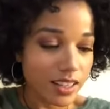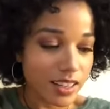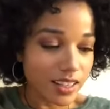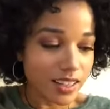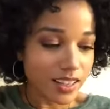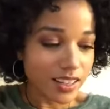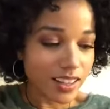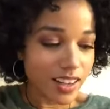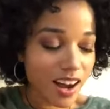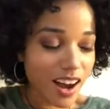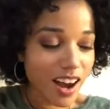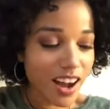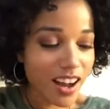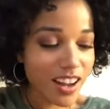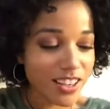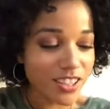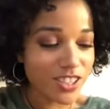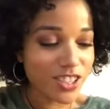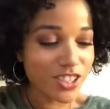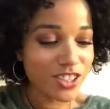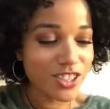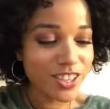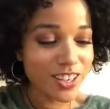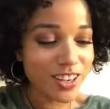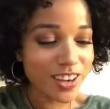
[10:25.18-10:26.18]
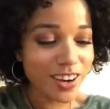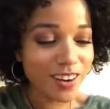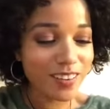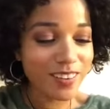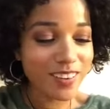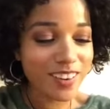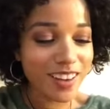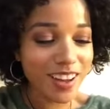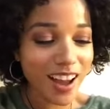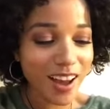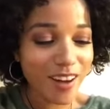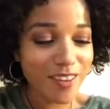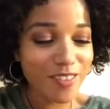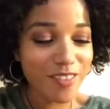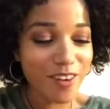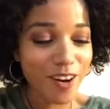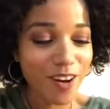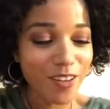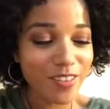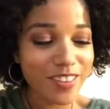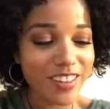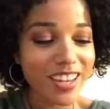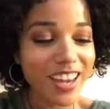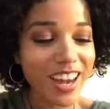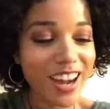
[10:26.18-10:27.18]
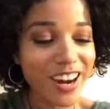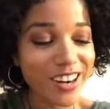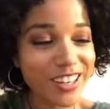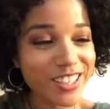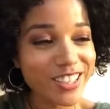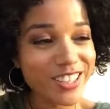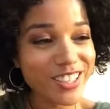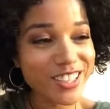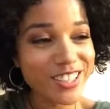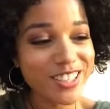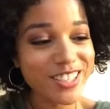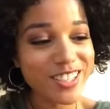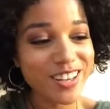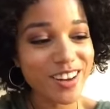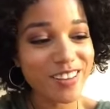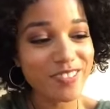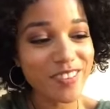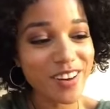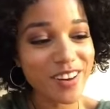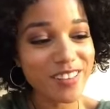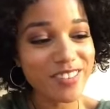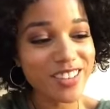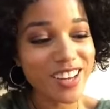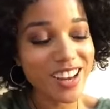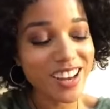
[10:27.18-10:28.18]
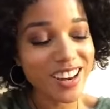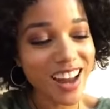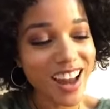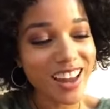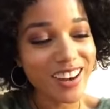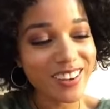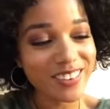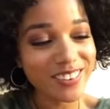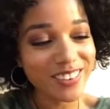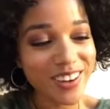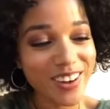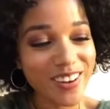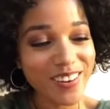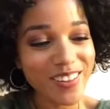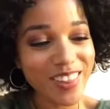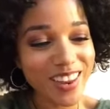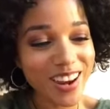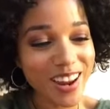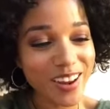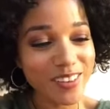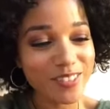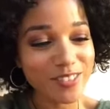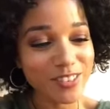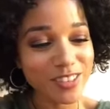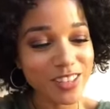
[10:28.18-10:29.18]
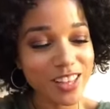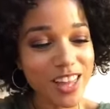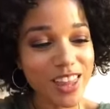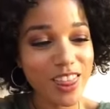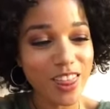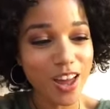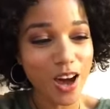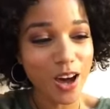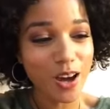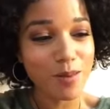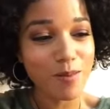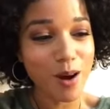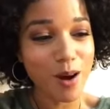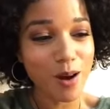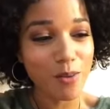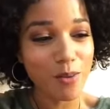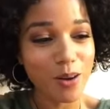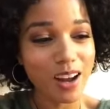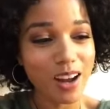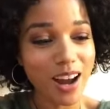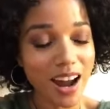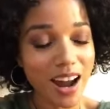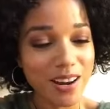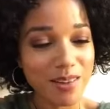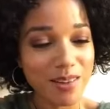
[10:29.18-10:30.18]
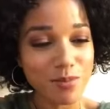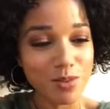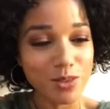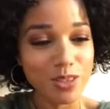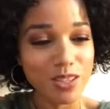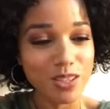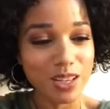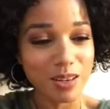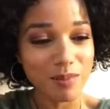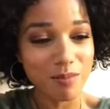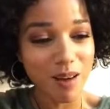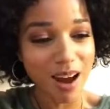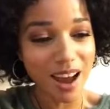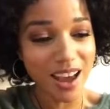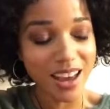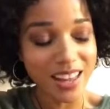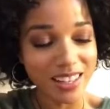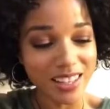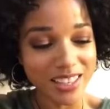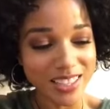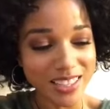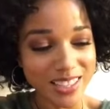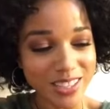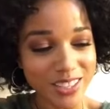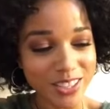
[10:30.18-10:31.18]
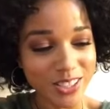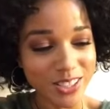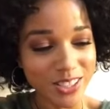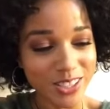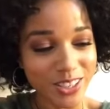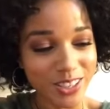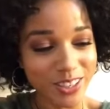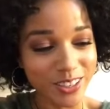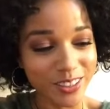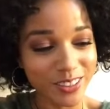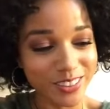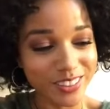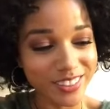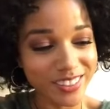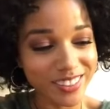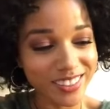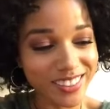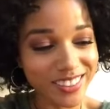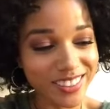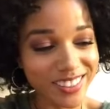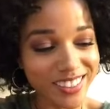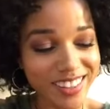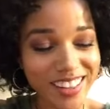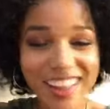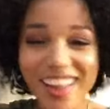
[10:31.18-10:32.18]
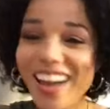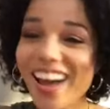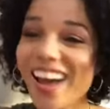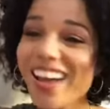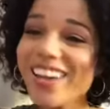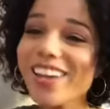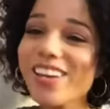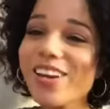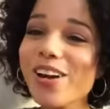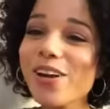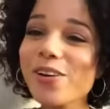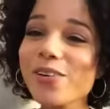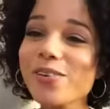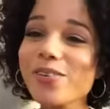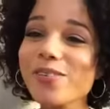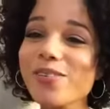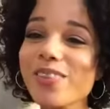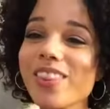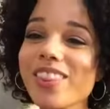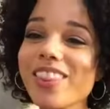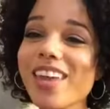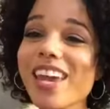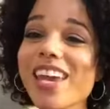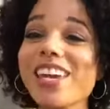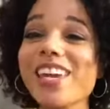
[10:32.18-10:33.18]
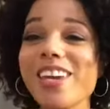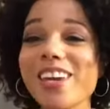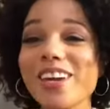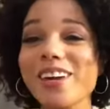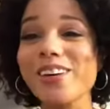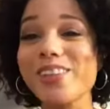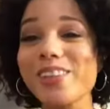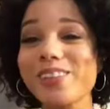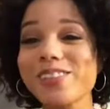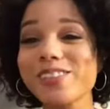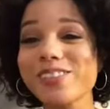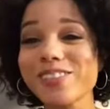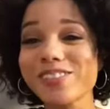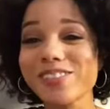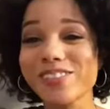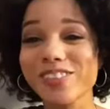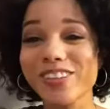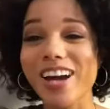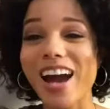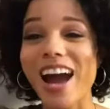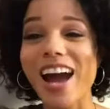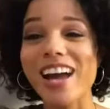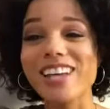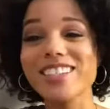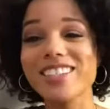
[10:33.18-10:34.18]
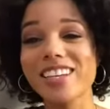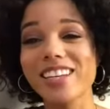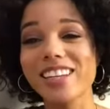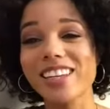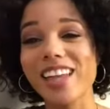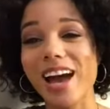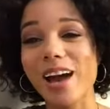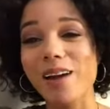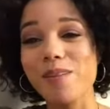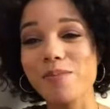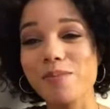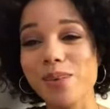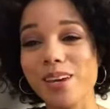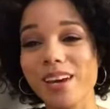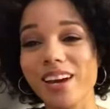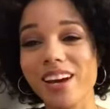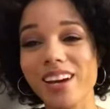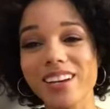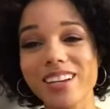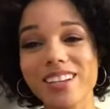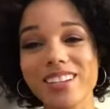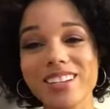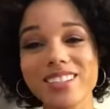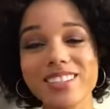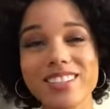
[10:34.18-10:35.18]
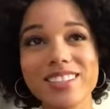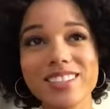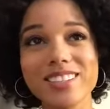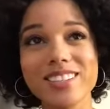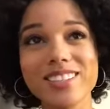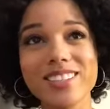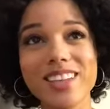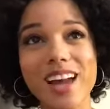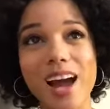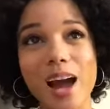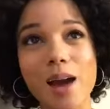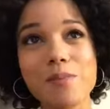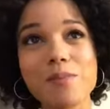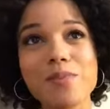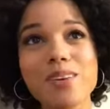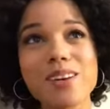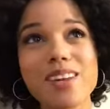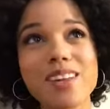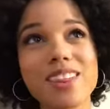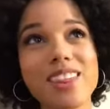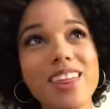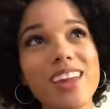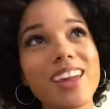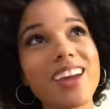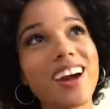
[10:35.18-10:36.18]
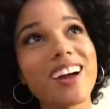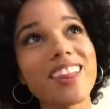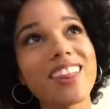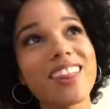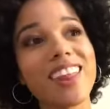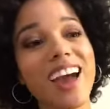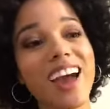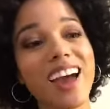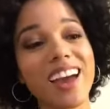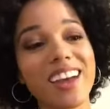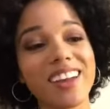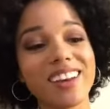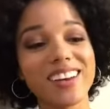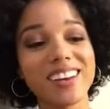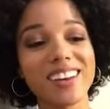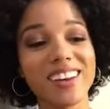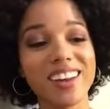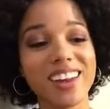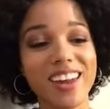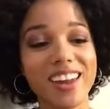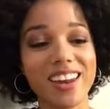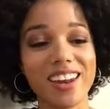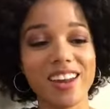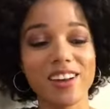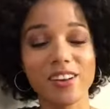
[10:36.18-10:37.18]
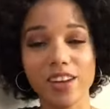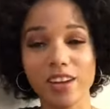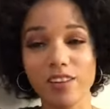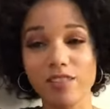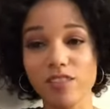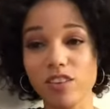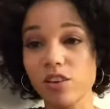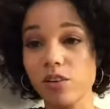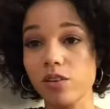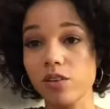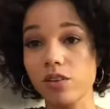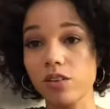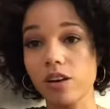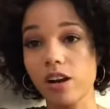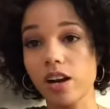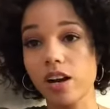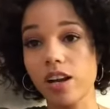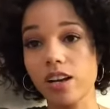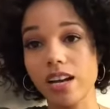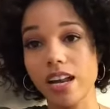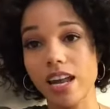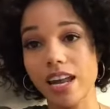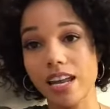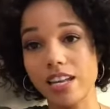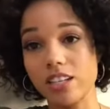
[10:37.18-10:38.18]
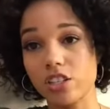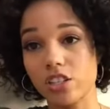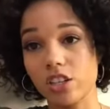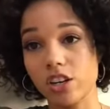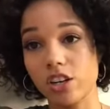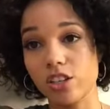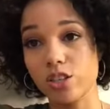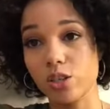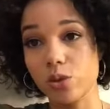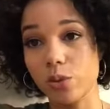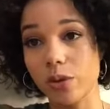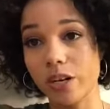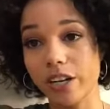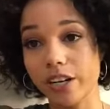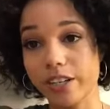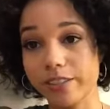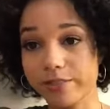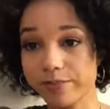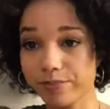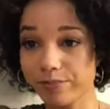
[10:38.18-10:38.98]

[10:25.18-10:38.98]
Gosh, you know, of all the character stuff I've done, I don't know that I've really thought about what kind of music Maya listens to. You know, thank you for asking that, because I'm going to think on that and I'll give you an answer on Twitter,